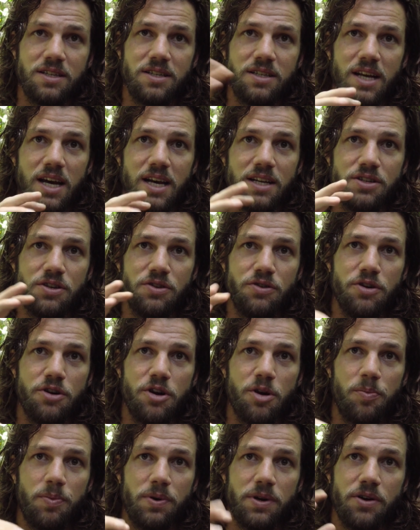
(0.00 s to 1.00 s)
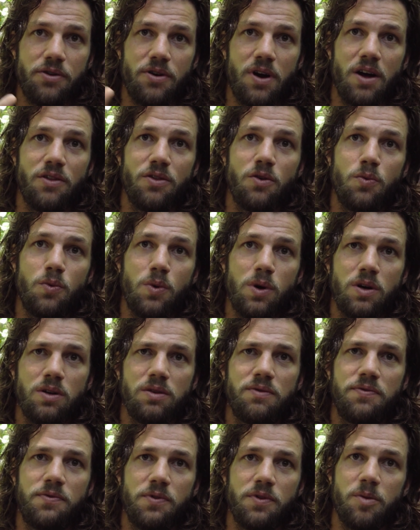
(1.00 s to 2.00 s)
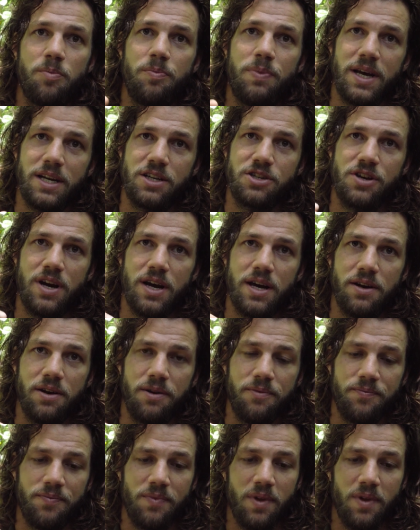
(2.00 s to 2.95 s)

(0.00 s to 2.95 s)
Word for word: States and Europe and around the world for the pet trade.